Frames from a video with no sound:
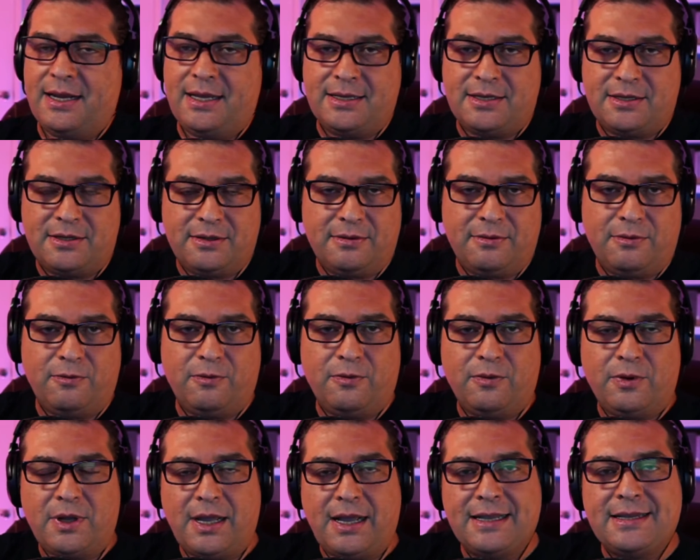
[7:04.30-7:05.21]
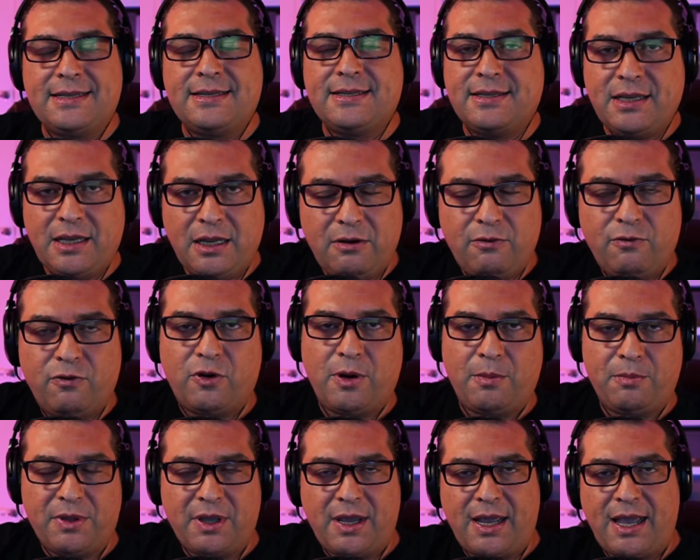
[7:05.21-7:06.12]
is a scene
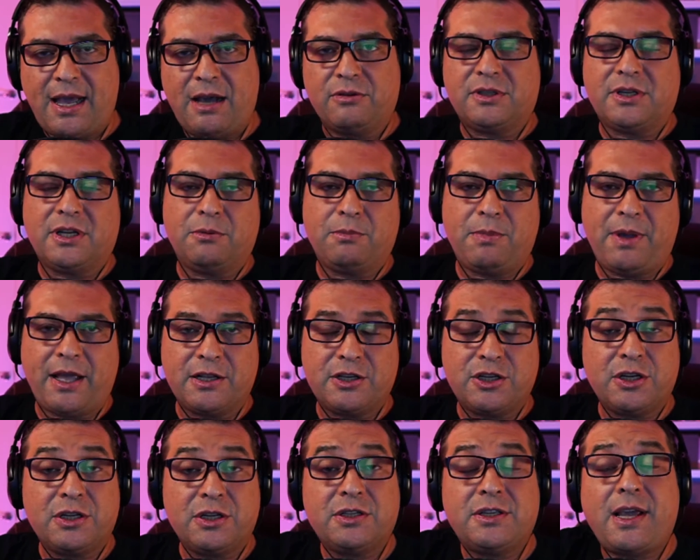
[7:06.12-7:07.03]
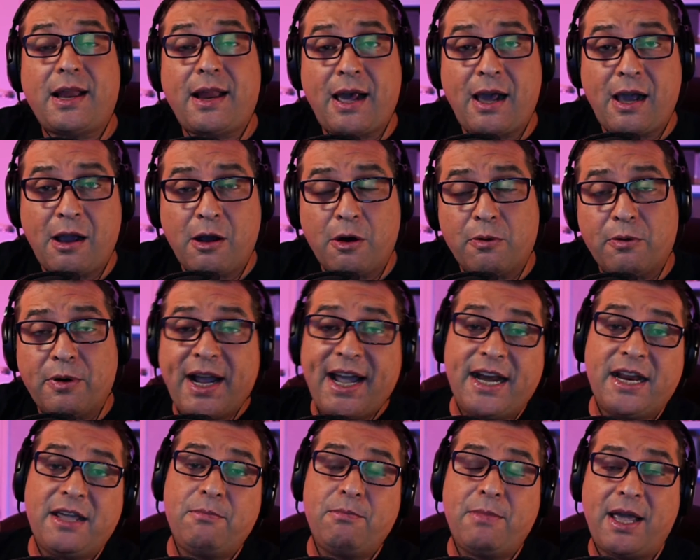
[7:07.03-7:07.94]
from the Hampton Bench that I
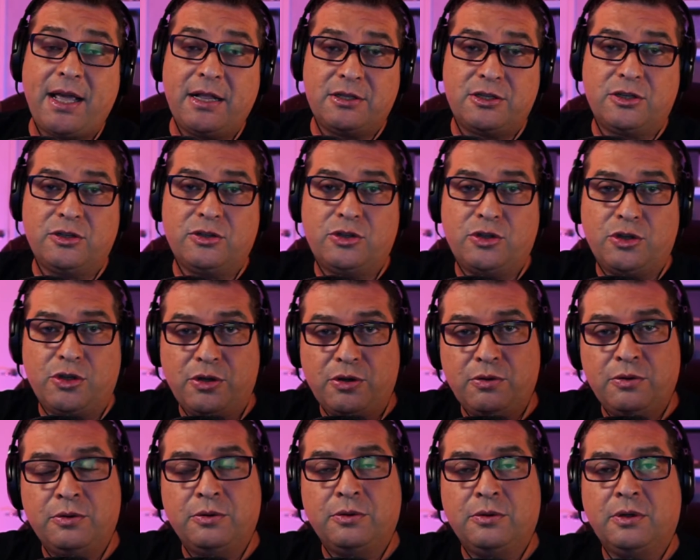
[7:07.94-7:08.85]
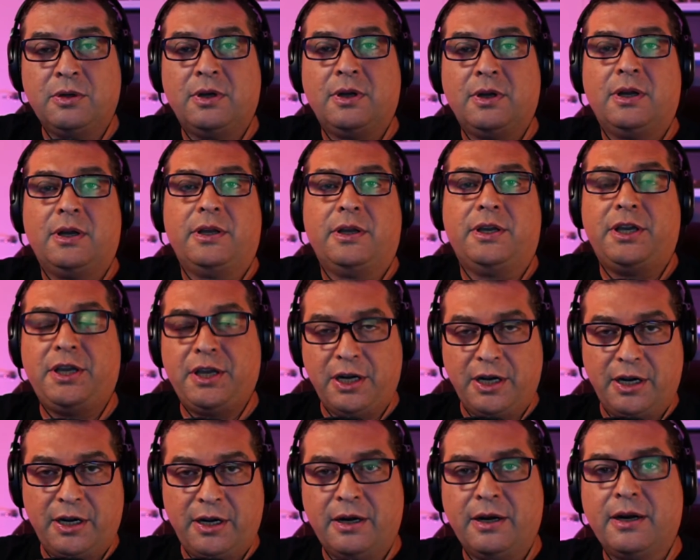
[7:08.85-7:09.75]
already mentioned to you
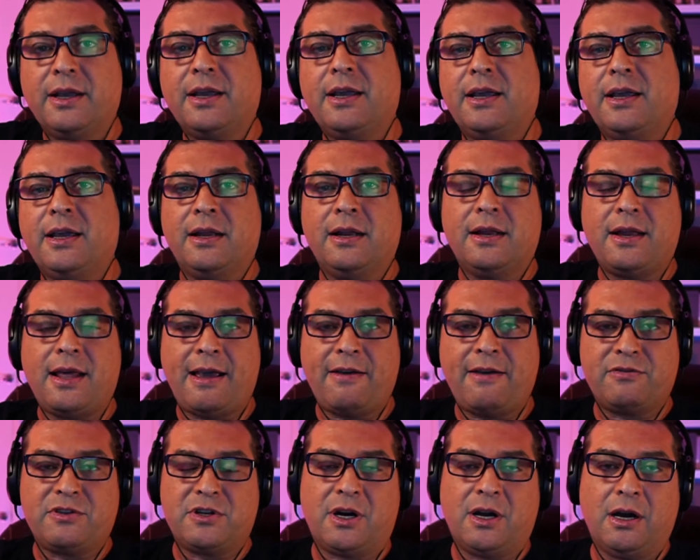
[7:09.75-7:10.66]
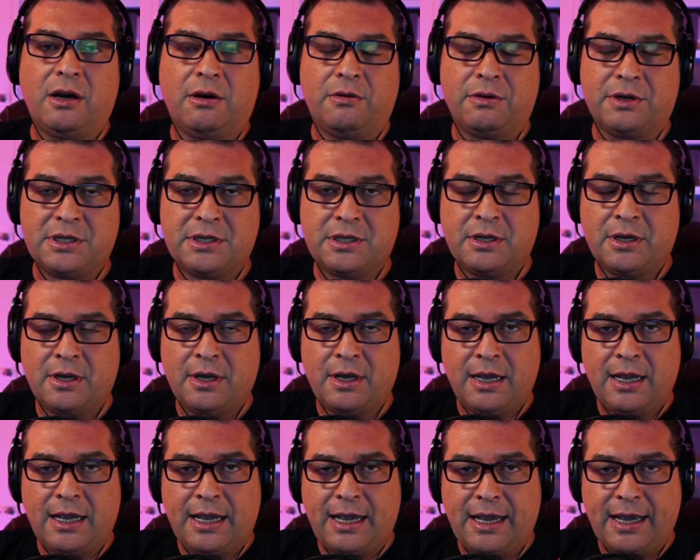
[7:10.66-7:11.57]
here in After Hours.
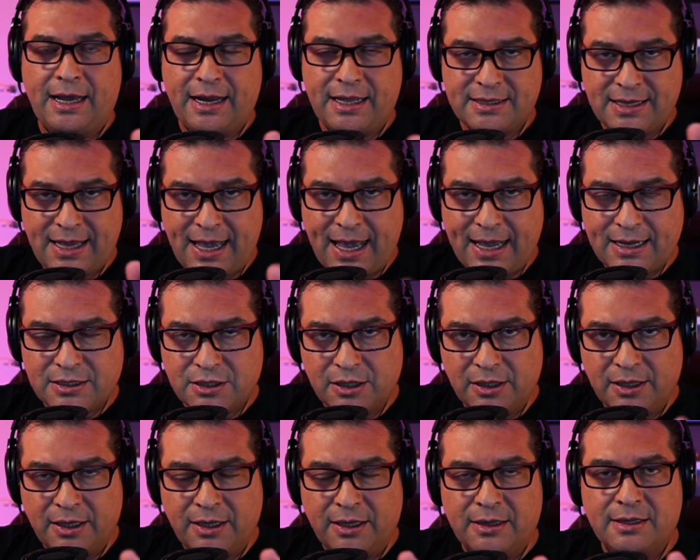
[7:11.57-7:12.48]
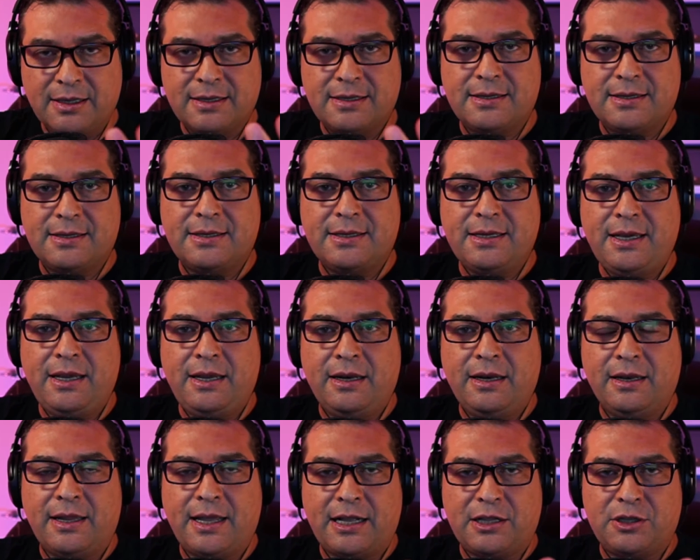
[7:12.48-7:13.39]
And it's actually the
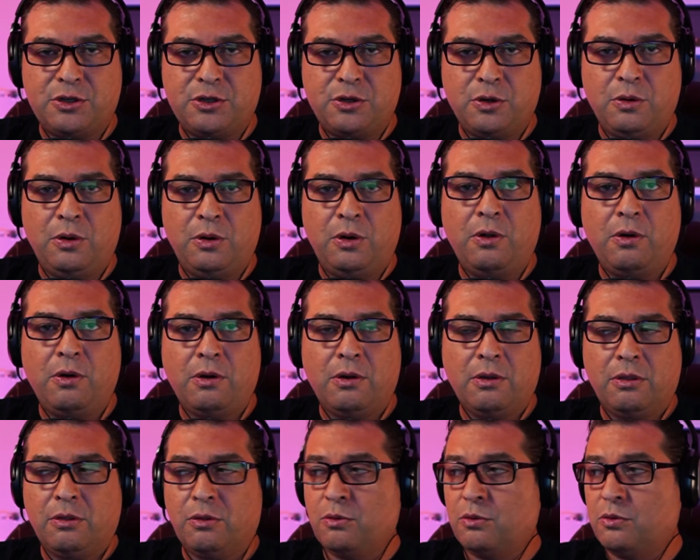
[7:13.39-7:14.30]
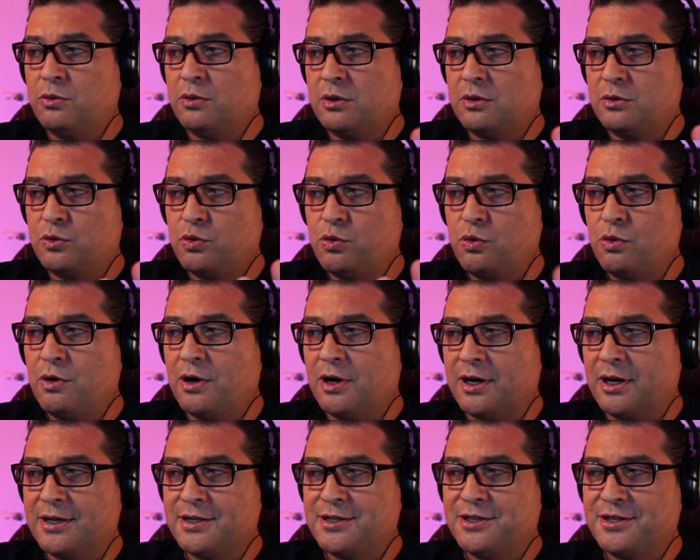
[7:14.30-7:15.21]
scene that you look
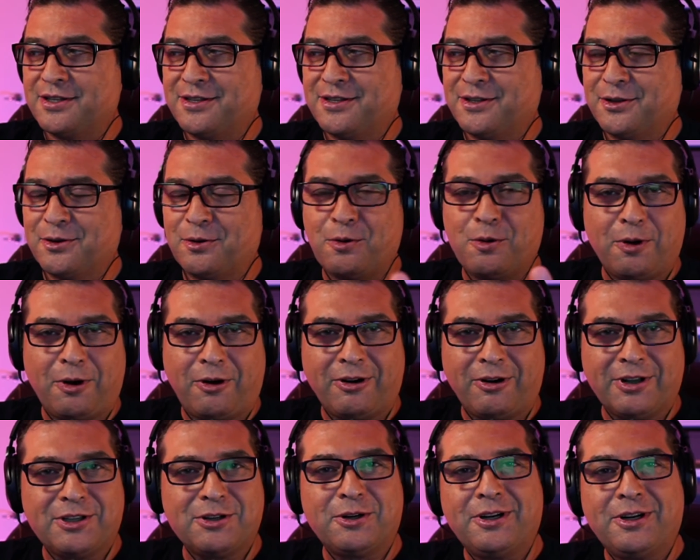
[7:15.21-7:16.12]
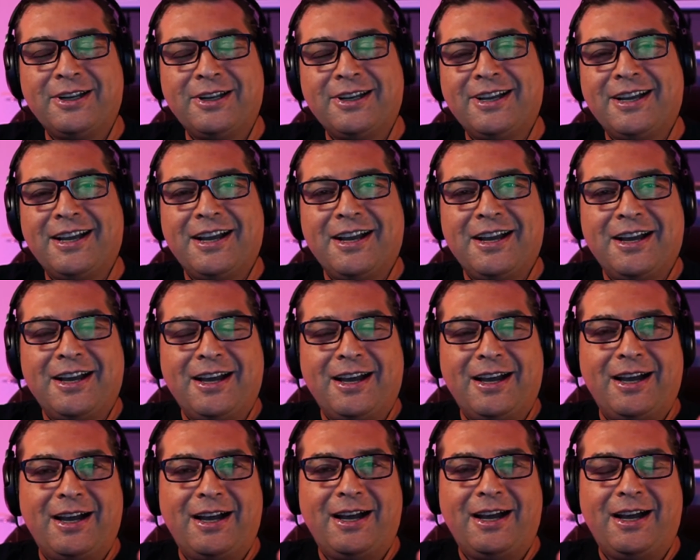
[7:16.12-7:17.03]
towards the corridor
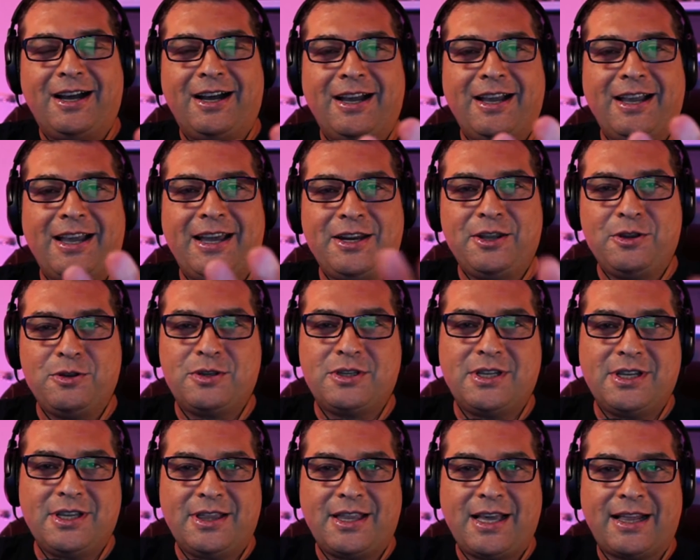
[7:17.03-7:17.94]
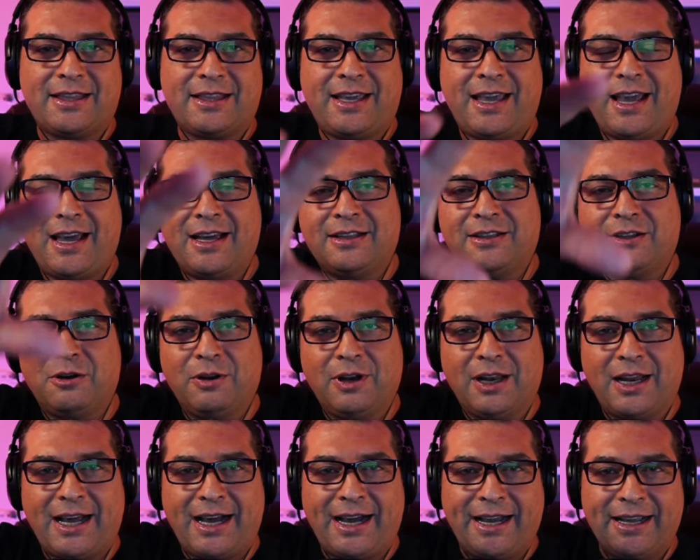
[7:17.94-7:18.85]
and you see that
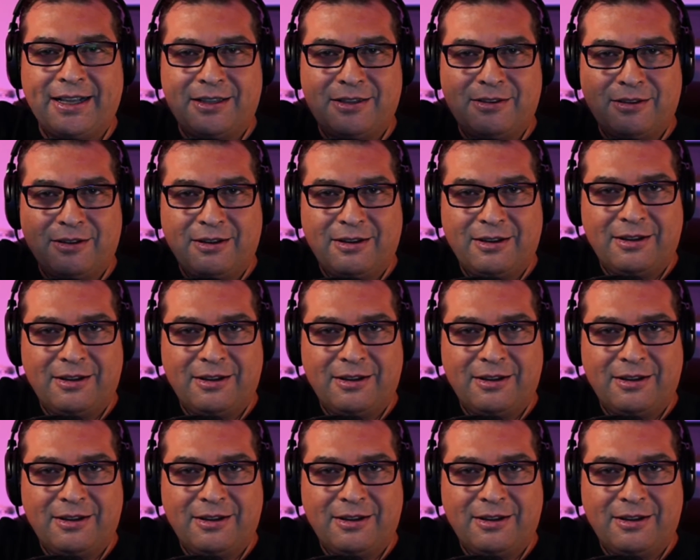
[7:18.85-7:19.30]
candlelight